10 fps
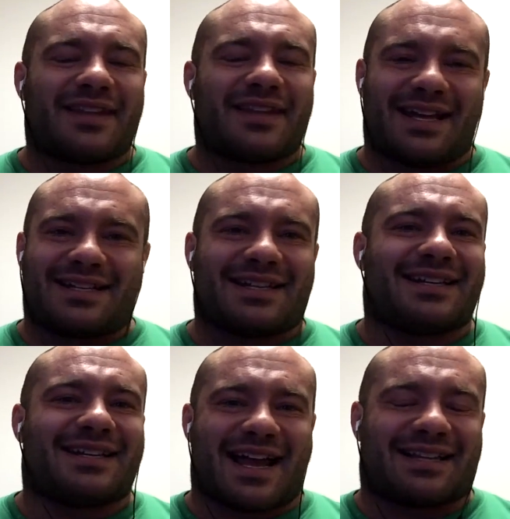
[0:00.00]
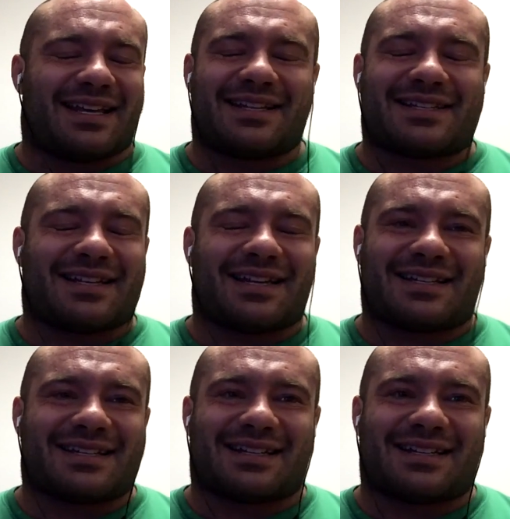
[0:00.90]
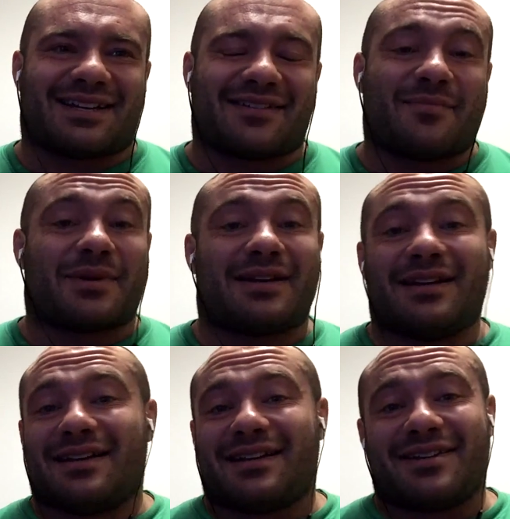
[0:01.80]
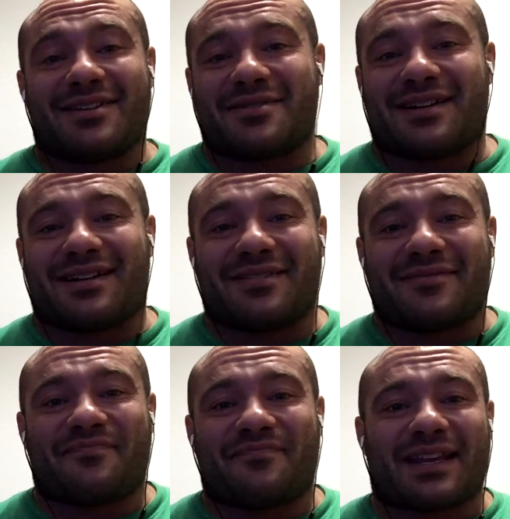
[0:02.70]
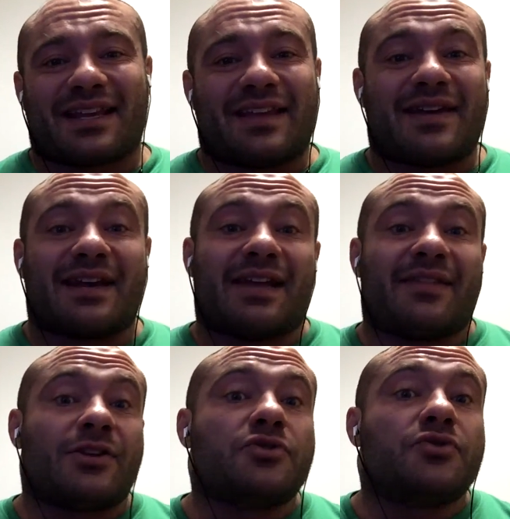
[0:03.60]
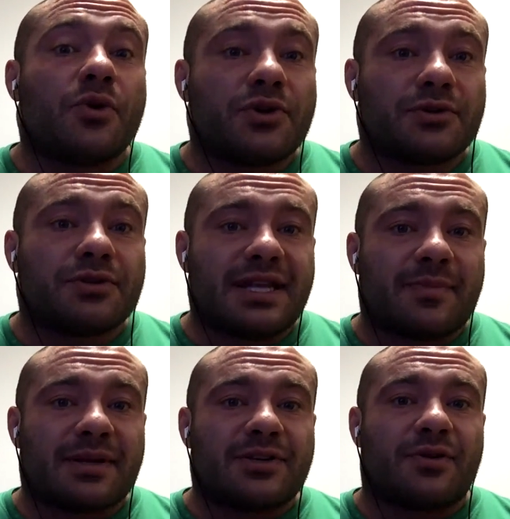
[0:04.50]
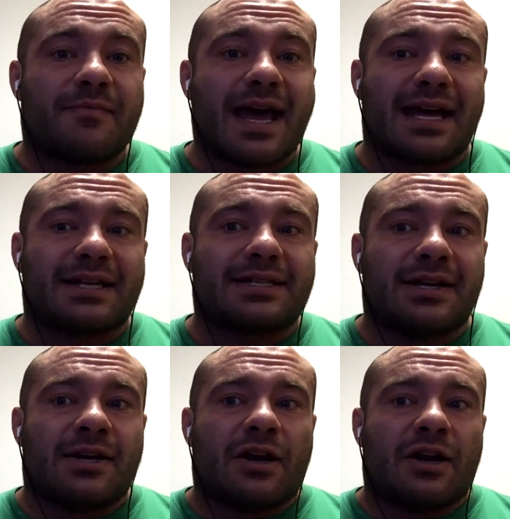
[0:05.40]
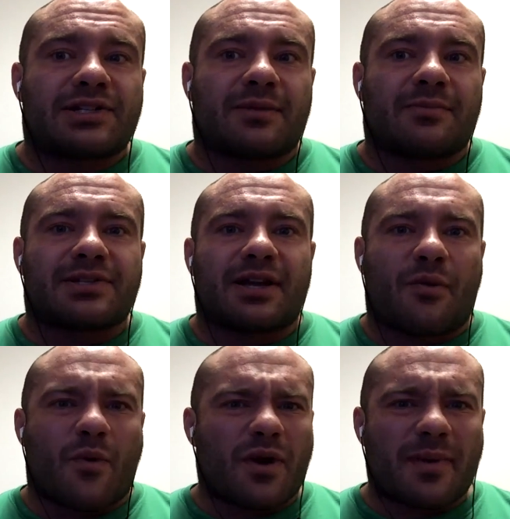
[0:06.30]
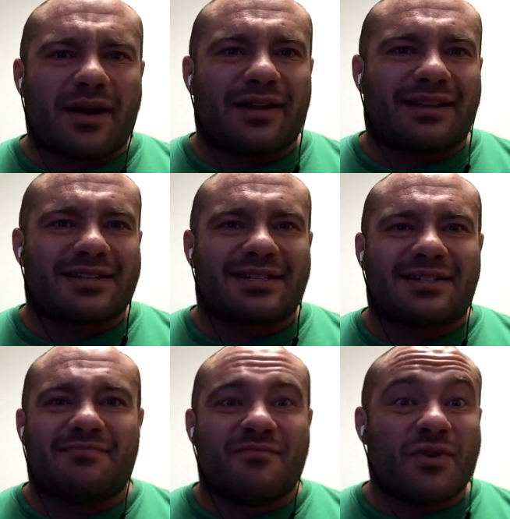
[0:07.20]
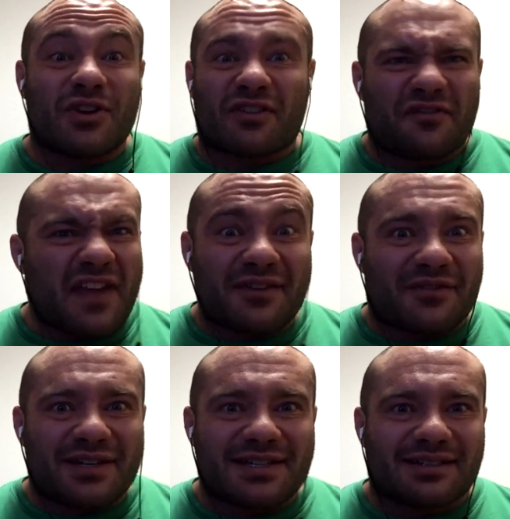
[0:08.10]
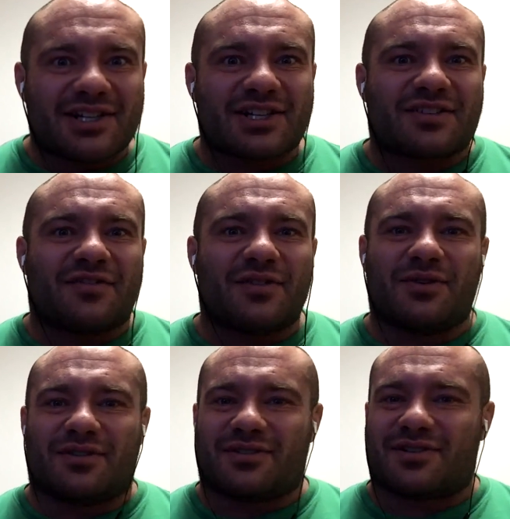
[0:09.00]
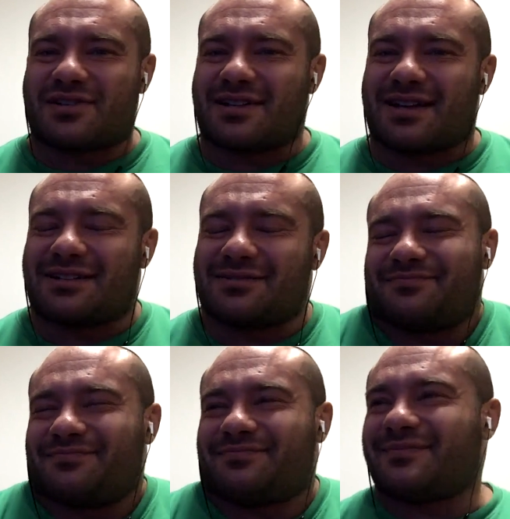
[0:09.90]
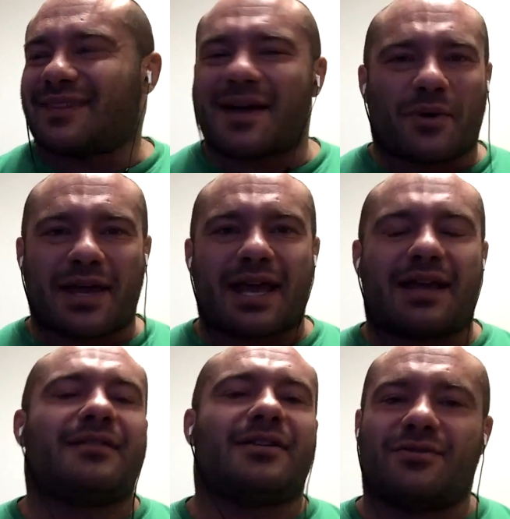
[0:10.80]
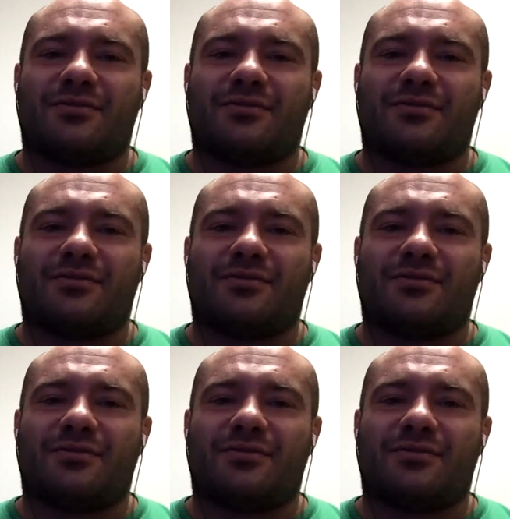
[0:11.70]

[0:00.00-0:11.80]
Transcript: Yeah, it's exactly. It's like it's not that great, but and then you're deep into a mass when someone's like, "What about like this your favorite delicious food?" And you're just like, "I'm okay."